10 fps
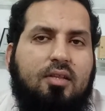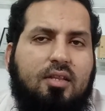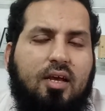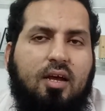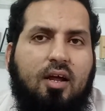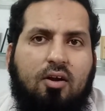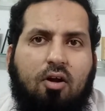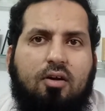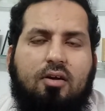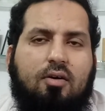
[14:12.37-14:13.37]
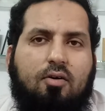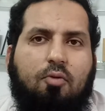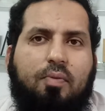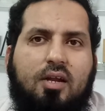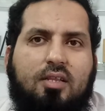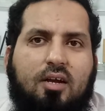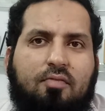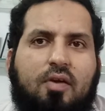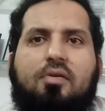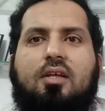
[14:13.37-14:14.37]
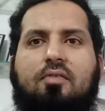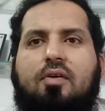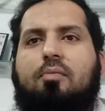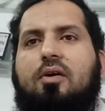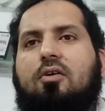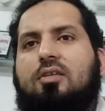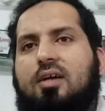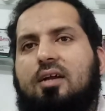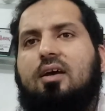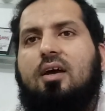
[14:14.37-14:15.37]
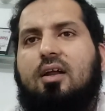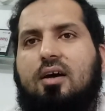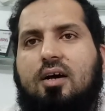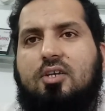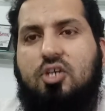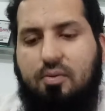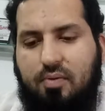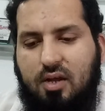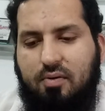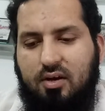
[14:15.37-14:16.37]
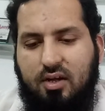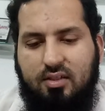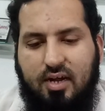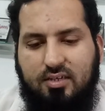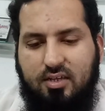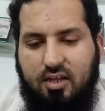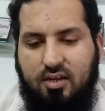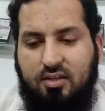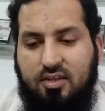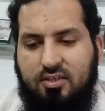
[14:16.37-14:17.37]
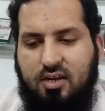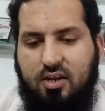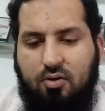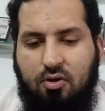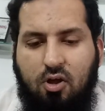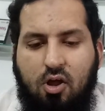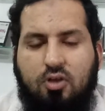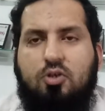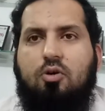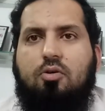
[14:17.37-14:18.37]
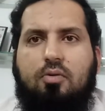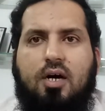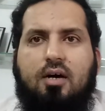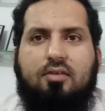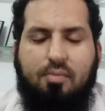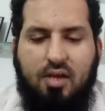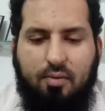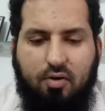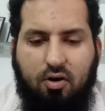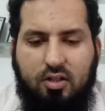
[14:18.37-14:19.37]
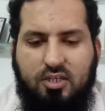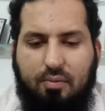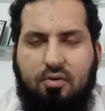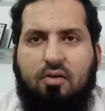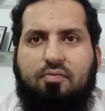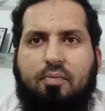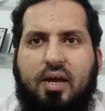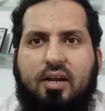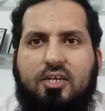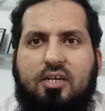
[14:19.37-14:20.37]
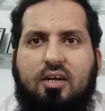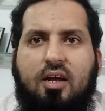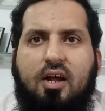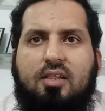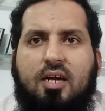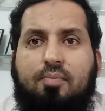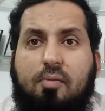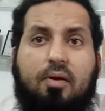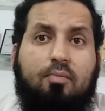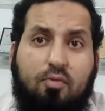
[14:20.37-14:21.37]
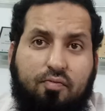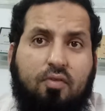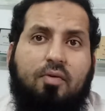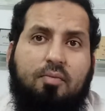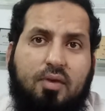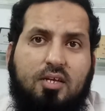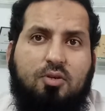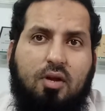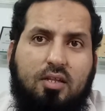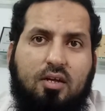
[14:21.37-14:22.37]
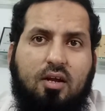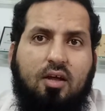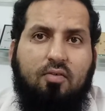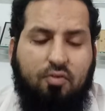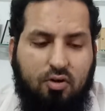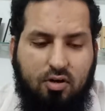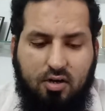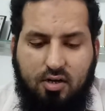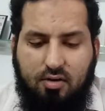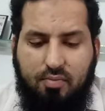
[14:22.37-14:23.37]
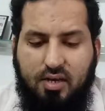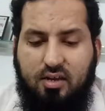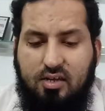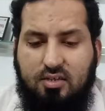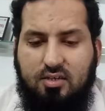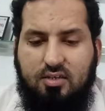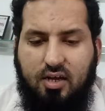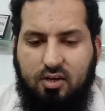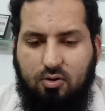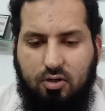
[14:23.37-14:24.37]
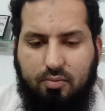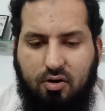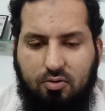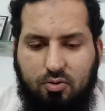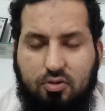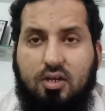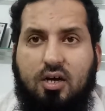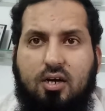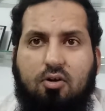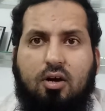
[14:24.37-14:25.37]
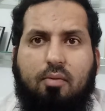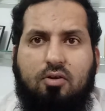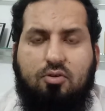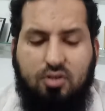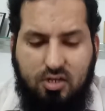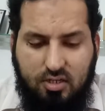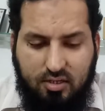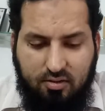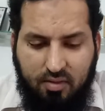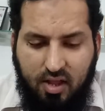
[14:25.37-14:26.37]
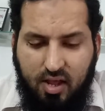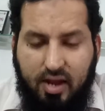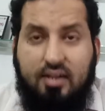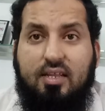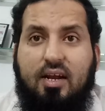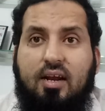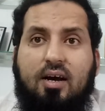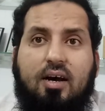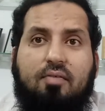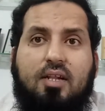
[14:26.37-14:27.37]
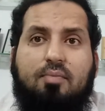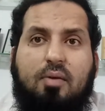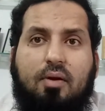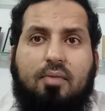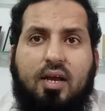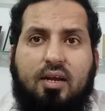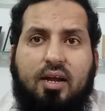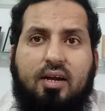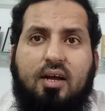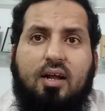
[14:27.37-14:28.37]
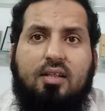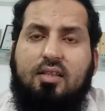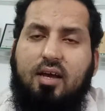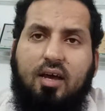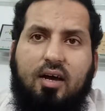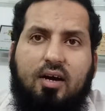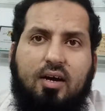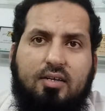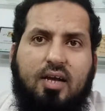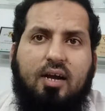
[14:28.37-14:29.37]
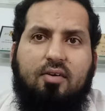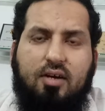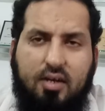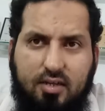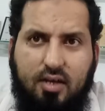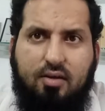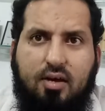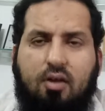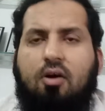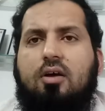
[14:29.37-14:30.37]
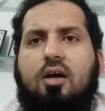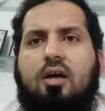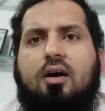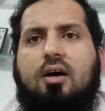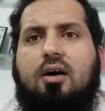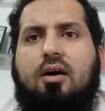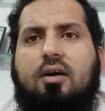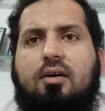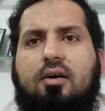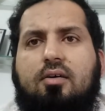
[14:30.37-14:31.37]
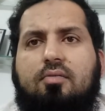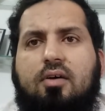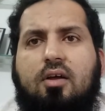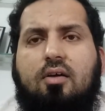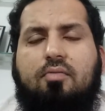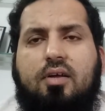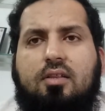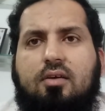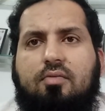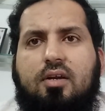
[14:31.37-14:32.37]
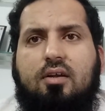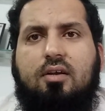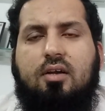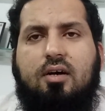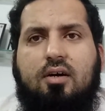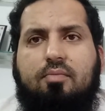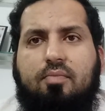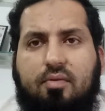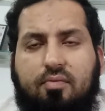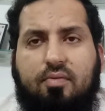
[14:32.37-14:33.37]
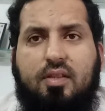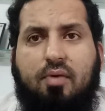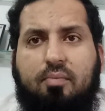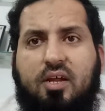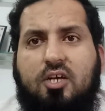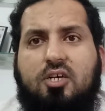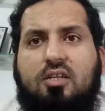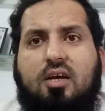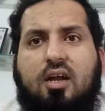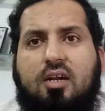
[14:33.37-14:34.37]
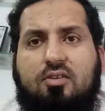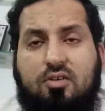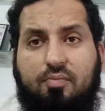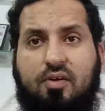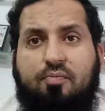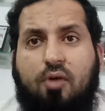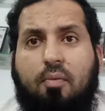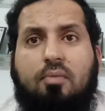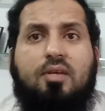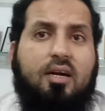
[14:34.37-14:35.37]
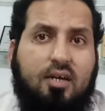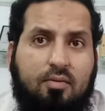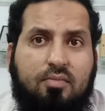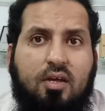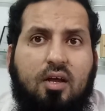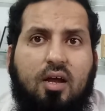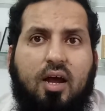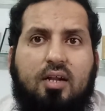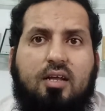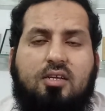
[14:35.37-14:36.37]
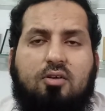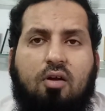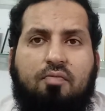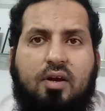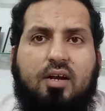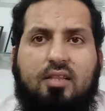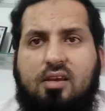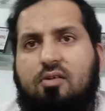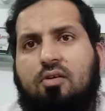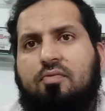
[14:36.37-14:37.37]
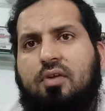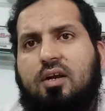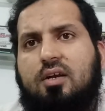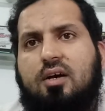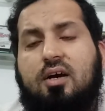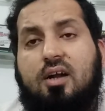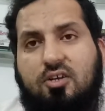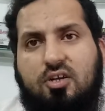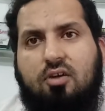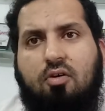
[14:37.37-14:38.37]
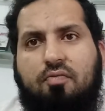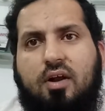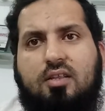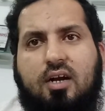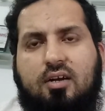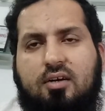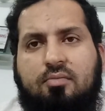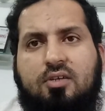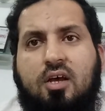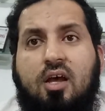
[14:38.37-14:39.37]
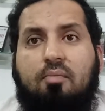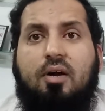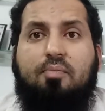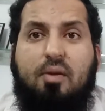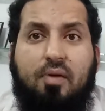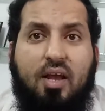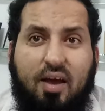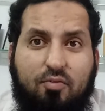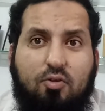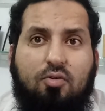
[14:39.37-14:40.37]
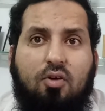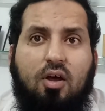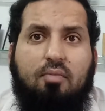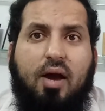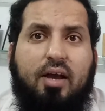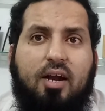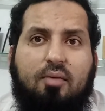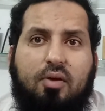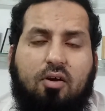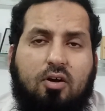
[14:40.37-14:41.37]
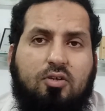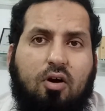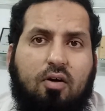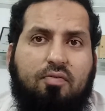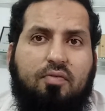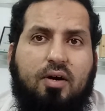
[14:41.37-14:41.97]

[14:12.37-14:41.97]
they're not openly they're in favor. They're in favor because they get cheap labor in that scenario. So summing up all the chapter of migration, that people move from one place to another for many reasons. I talk about those reasons, and then when the people migrate, they along with migration, there are different problems that come. And there is a conflict, ethnic conflict, cultural conflict that comes. But people have to migrate because of